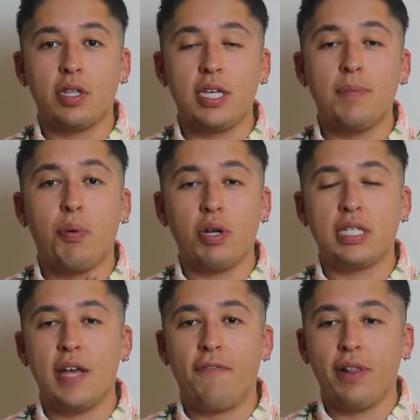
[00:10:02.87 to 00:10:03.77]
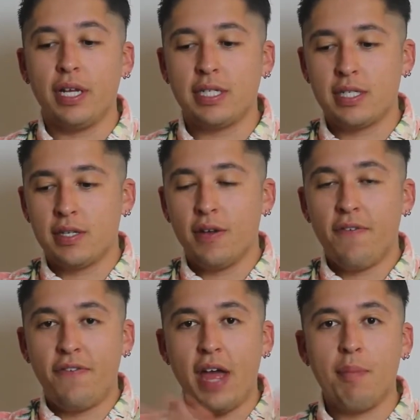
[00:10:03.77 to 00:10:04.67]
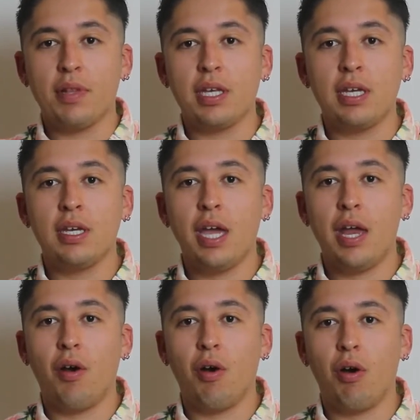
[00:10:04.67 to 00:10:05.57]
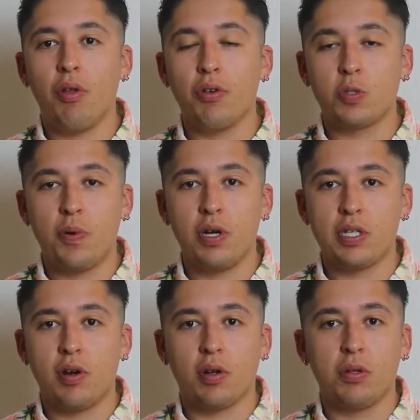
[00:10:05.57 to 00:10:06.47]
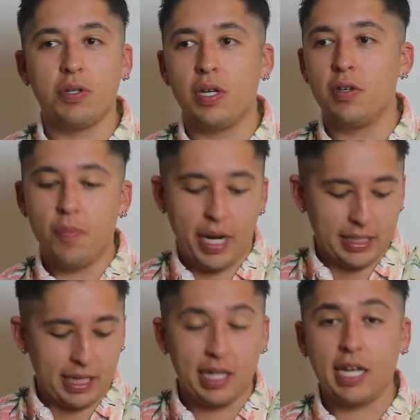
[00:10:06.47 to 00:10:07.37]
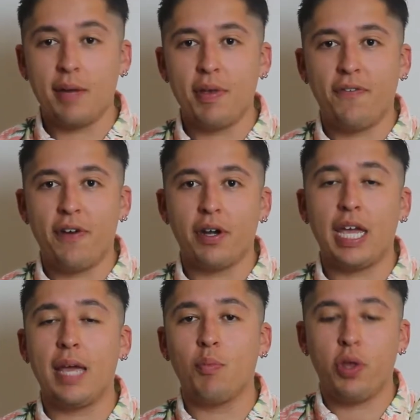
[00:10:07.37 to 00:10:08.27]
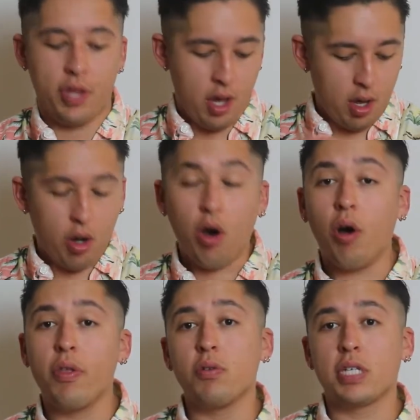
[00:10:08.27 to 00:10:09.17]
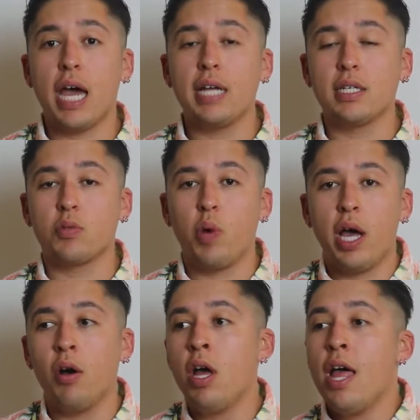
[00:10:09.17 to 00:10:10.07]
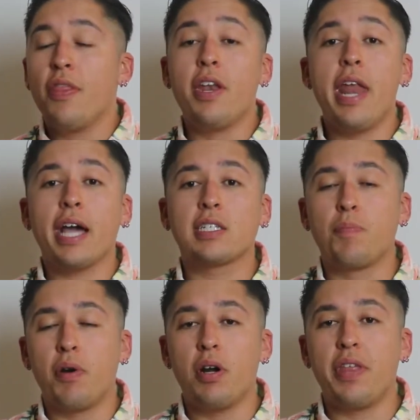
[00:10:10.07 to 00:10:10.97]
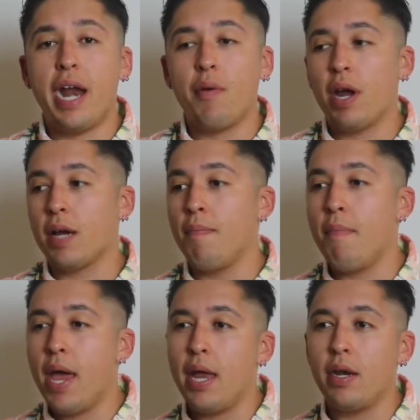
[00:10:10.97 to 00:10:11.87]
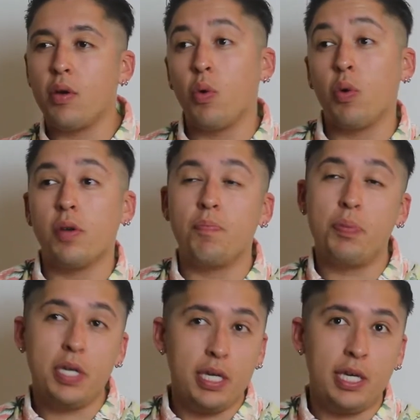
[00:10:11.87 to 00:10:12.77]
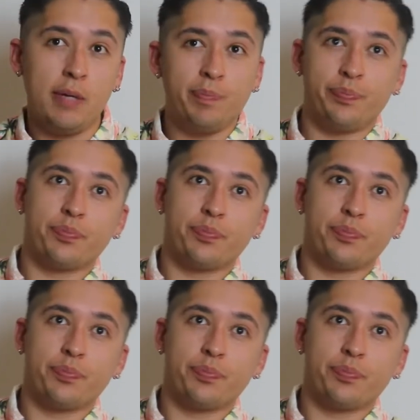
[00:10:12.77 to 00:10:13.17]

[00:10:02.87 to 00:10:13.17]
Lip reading: the Poicephalus family, and all those birds are included. You're basically going to be fair game with all those guys as well. The next bird that I recommend would be